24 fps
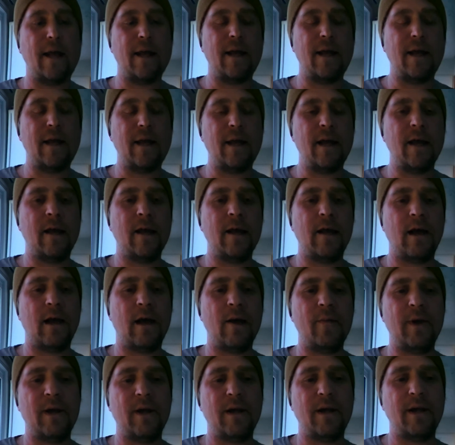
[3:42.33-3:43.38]
And again,
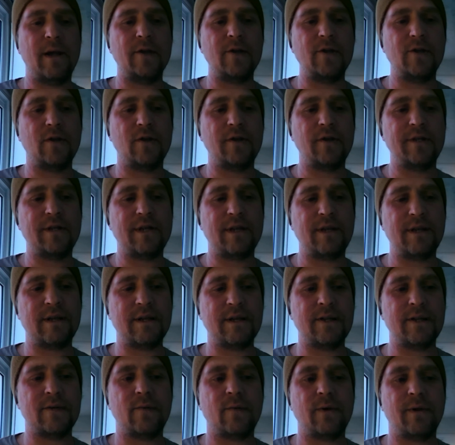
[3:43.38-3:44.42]
uh, Michelangelo did
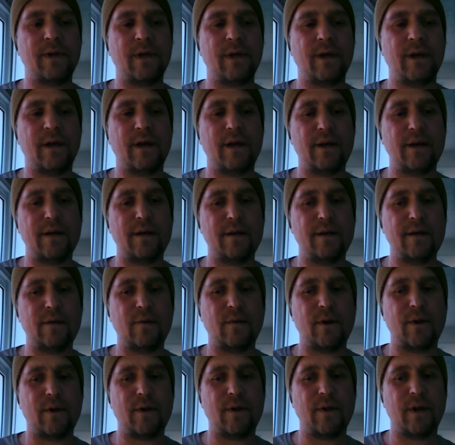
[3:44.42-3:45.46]
this with uh,
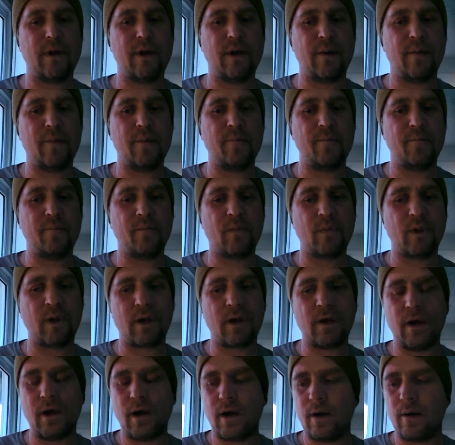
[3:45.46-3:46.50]
with um,
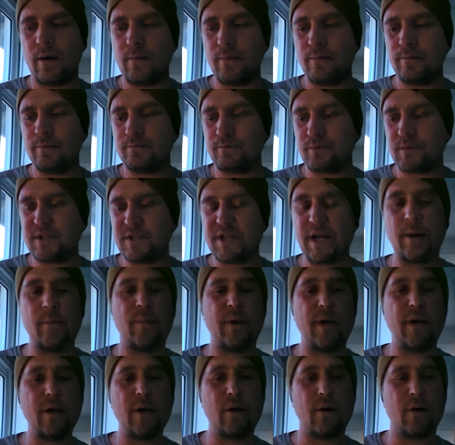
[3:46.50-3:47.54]
um,
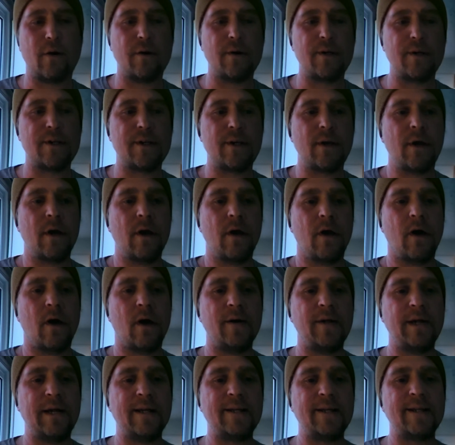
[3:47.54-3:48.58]
St. Peter's
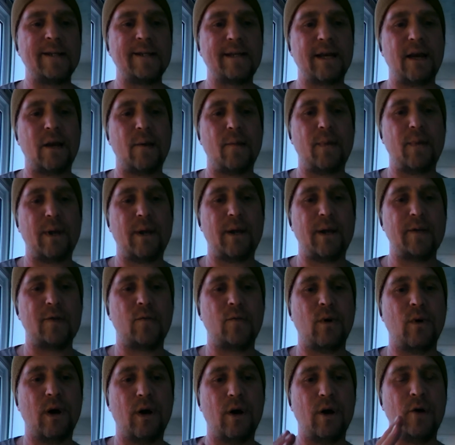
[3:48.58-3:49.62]
on the inside a bit
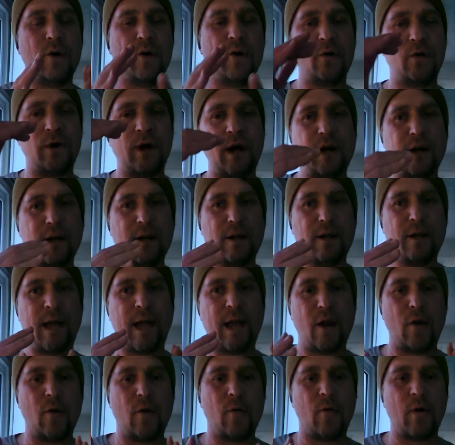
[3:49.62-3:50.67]
as well, and created
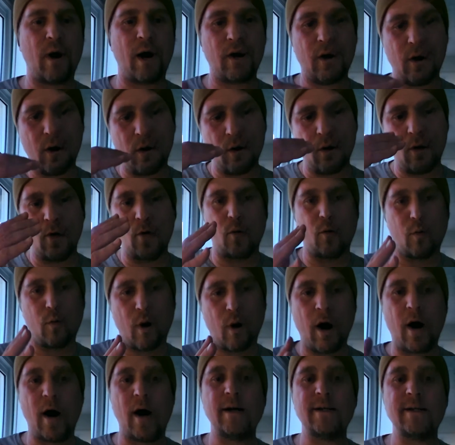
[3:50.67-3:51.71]
that Greco
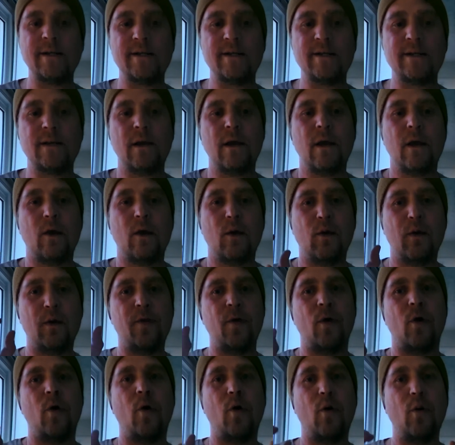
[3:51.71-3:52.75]
cross
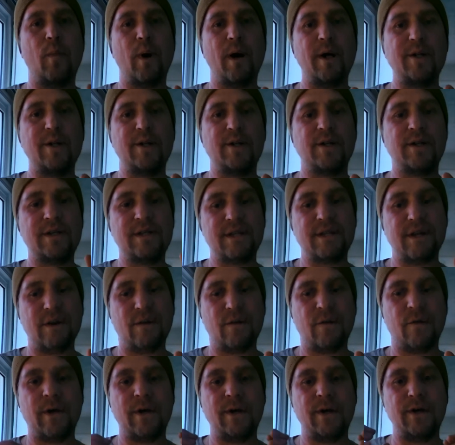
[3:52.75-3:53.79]
with a whole bunch of
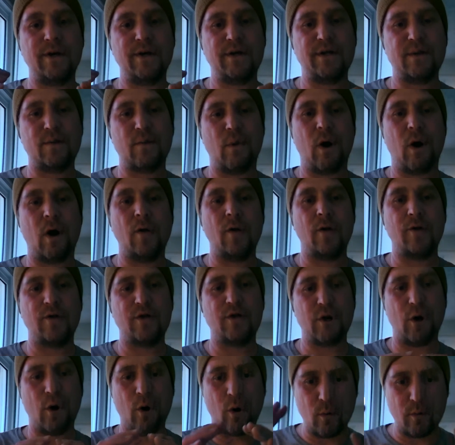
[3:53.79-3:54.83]
different smaller
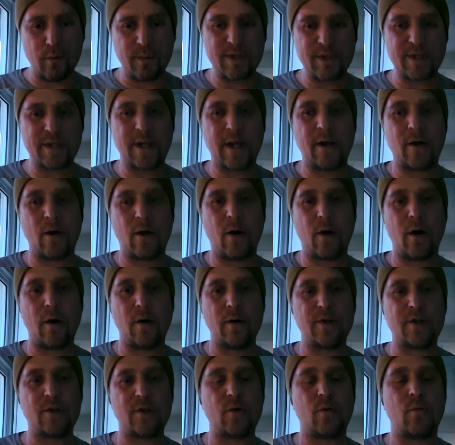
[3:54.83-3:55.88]
domes that
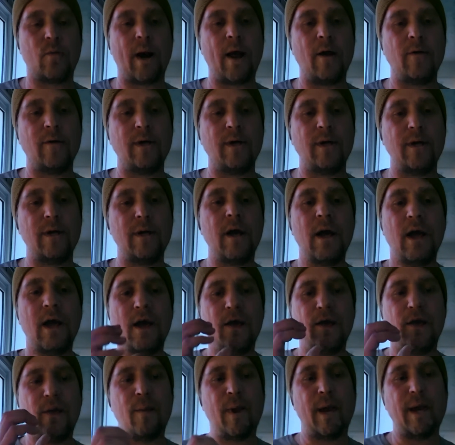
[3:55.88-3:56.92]
are surrounding
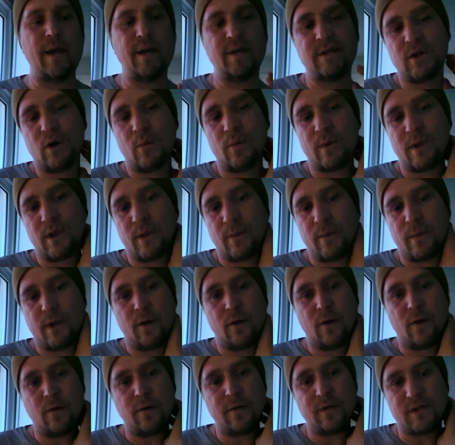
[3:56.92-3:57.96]
the main dome in the
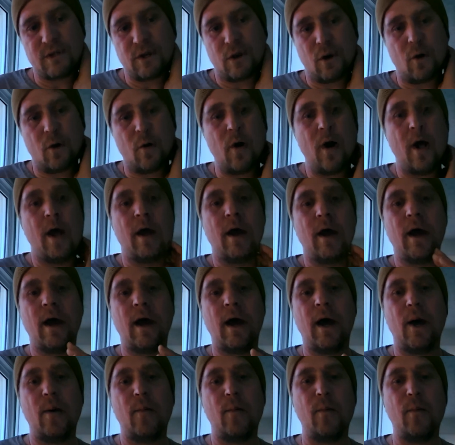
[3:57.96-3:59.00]
middle. So
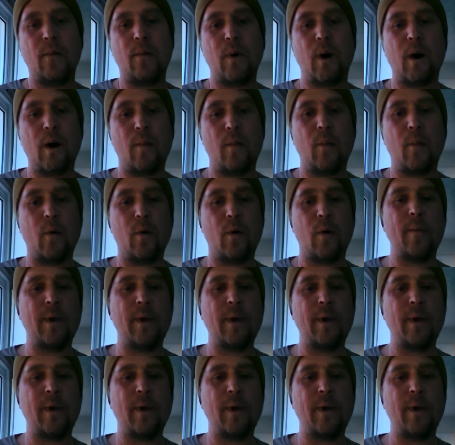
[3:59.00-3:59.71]
um, uh,